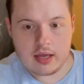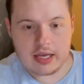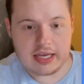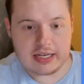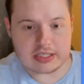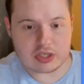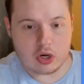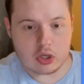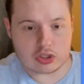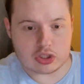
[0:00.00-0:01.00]
It is
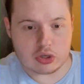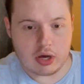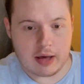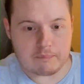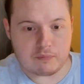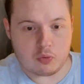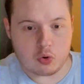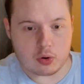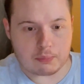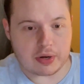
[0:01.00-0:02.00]
also up
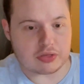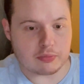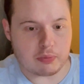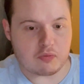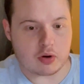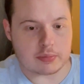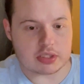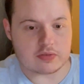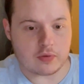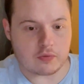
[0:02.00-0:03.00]
for breakthrough
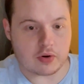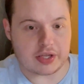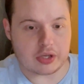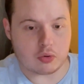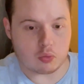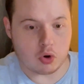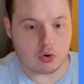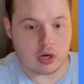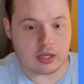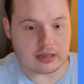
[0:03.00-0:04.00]
performance for Frankie
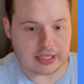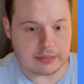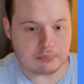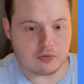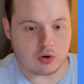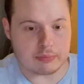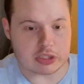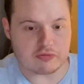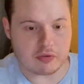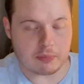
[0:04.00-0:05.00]
Corolla, lead
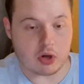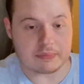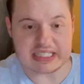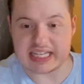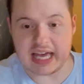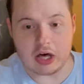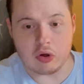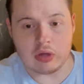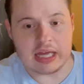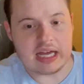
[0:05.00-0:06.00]
performance for Paul
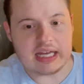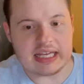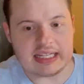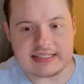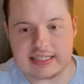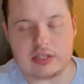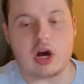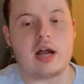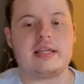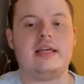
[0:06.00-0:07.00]
Mescal. It did
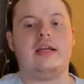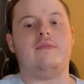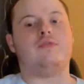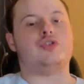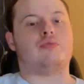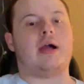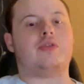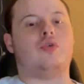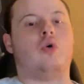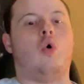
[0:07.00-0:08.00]
not get in for
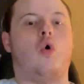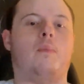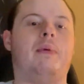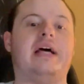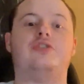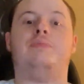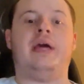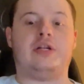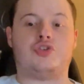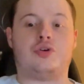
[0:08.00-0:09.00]
director or best
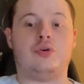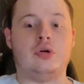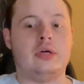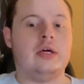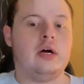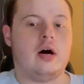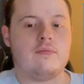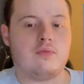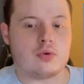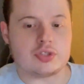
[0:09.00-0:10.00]
picture,
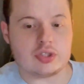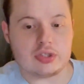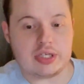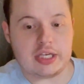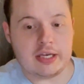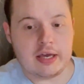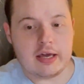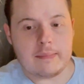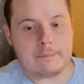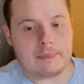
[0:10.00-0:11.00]
unfortunately,
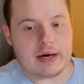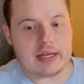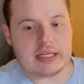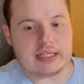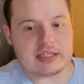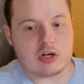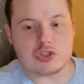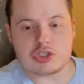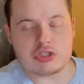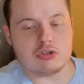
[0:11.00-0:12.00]
but it
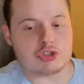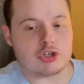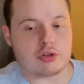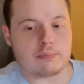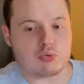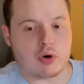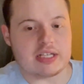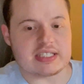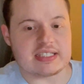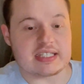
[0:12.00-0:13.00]
does still show the
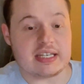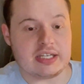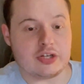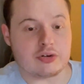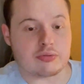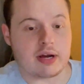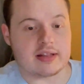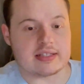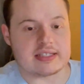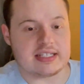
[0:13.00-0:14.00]
presence in here
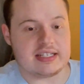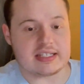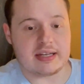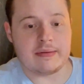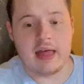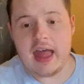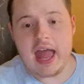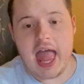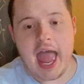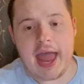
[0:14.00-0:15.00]
throughout the season.
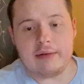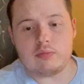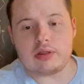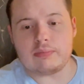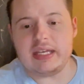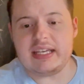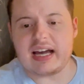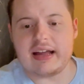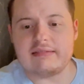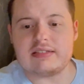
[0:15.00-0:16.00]
And with me
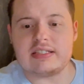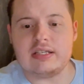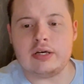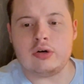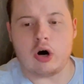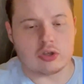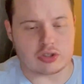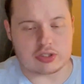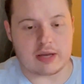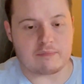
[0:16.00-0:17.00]
kind of still,
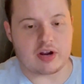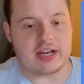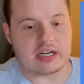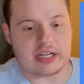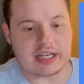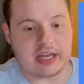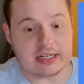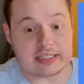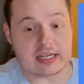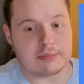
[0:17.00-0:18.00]
also it's up for editing
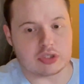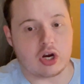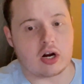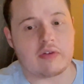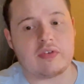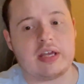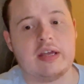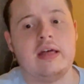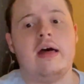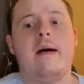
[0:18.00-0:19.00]
and cinematography,
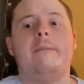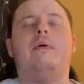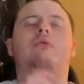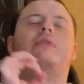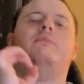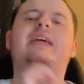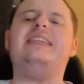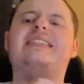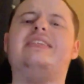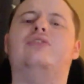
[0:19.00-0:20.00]
but with me
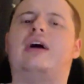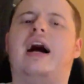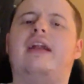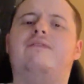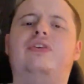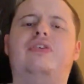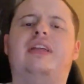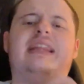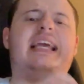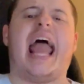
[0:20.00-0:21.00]
still kind of
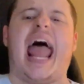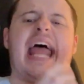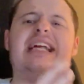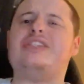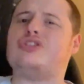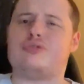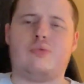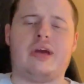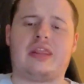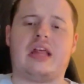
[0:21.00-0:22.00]
feeling the edge
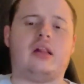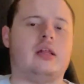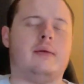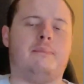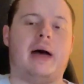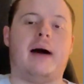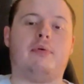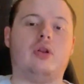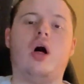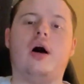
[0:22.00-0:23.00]
with
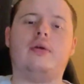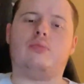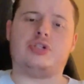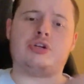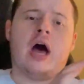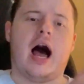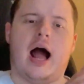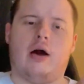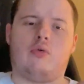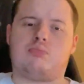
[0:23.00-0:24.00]
Babylon, which
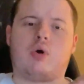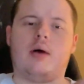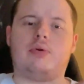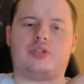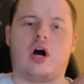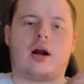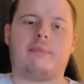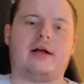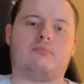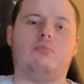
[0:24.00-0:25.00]
I will probably talk
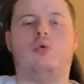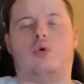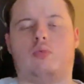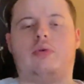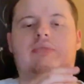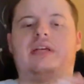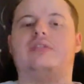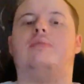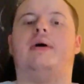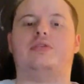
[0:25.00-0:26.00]
about more when we
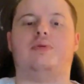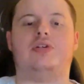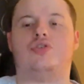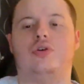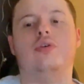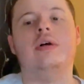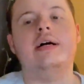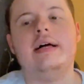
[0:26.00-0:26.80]
get to Best Picture.